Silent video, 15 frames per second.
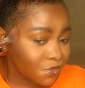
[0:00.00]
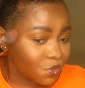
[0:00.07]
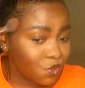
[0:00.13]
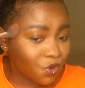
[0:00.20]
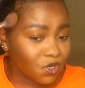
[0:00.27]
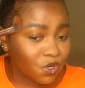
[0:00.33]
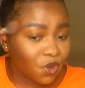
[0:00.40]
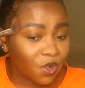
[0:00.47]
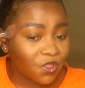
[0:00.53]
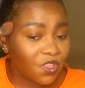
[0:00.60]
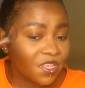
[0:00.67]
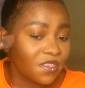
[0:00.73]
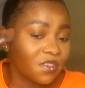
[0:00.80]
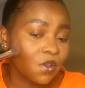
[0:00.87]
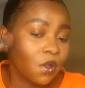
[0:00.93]
you won't call
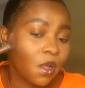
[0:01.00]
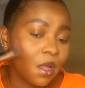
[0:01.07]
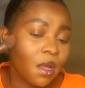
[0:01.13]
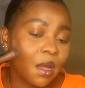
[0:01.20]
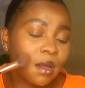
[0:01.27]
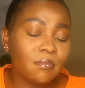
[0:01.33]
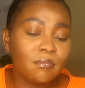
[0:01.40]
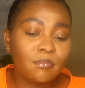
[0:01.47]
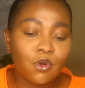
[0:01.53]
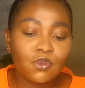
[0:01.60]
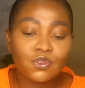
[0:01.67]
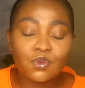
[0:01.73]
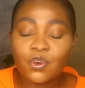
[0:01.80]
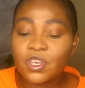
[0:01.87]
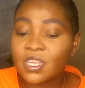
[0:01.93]
this
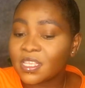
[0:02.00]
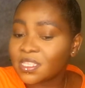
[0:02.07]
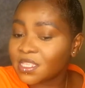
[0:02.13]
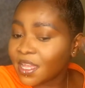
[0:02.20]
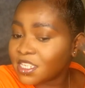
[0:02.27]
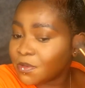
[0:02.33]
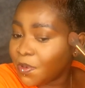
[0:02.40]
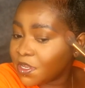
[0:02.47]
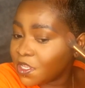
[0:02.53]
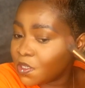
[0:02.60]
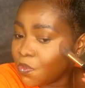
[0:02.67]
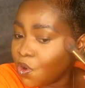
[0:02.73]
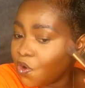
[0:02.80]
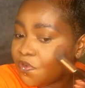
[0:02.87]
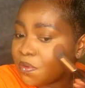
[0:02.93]
contouring as such, but it's
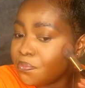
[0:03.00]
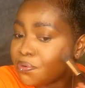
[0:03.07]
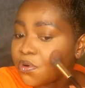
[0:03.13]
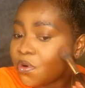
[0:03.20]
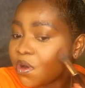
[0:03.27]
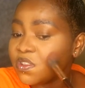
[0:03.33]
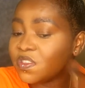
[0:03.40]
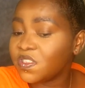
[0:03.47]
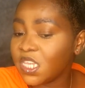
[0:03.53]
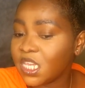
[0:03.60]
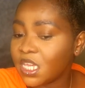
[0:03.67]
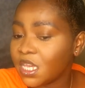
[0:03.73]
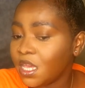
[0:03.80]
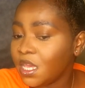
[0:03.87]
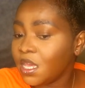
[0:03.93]
more of a
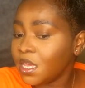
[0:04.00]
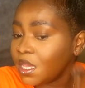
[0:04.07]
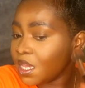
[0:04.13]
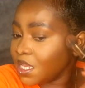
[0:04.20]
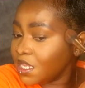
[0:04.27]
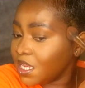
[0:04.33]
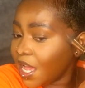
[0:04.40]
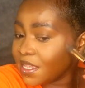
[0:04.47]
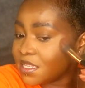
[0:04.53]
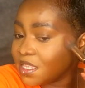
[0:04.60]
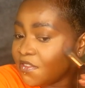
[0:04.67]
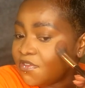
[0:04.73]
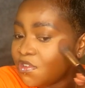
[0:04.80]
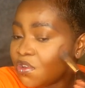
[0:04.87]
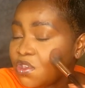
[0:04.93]
bronzing. It does
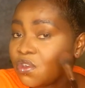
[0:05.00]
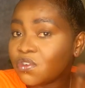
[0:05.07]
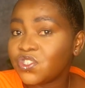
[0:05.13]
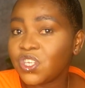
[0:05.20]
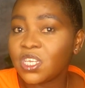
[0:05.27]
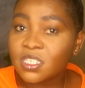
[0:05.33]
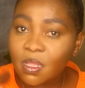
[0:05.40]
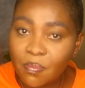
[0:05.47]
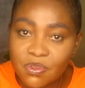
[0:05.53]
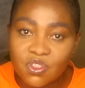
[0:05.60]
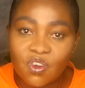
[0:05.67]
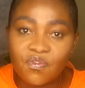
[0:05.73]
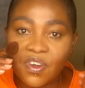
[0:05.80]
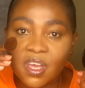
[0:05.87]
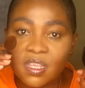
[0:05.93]
give you your cheeks a bit
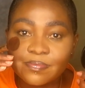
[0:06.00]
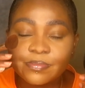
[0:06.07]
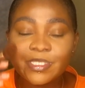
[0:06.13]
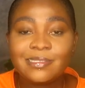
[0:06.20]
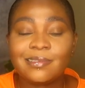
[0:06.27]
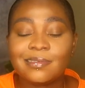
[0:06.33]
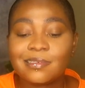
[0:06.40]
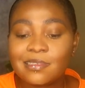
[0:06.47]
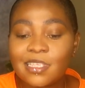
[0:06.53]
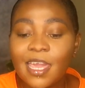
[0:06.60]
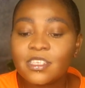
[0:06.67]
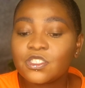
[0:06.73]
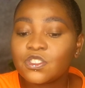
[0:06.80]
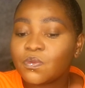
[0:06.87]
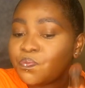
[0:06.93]
of a
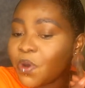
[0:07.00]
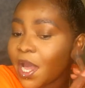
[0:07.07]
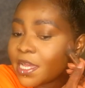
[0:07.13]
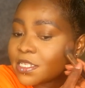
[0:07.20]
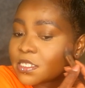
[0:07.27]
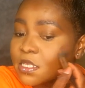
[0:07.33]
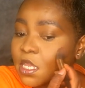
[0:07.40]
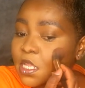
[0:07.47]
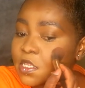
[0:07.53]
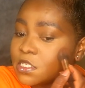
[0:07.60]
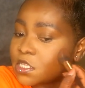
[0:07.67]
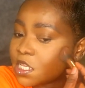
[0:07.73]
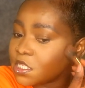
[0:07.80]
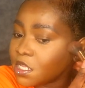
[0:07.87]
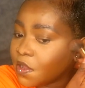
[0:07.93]
snatch, but it's
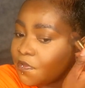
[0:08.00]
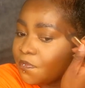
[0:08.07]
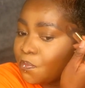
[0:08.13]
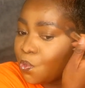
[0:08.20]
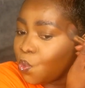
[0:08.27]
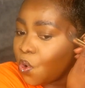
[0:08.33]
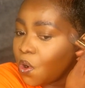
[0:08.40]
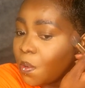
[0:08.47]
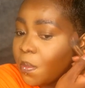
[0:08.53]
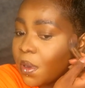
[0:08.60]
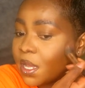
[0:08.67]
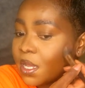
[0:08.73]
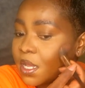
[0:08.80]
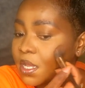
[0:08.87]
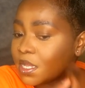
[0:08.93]
just a
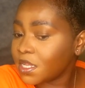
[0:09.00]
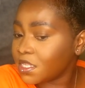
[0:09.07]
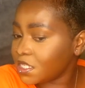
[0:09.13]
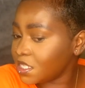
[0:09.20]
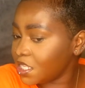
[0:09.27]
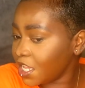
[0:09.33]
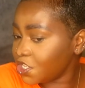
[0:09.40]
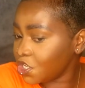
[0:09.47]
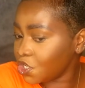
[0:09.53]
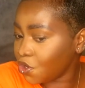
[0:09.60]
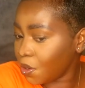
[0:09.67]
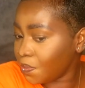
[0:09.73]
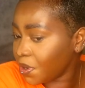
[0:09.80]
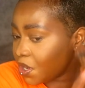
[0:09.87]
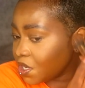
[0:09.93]
warmer snatch in
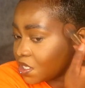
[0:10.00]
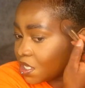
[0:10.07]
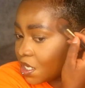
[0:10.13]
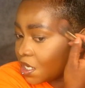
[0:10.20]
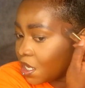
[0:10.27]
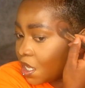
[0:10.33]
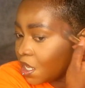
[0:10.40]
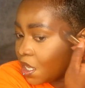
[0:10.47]
comparison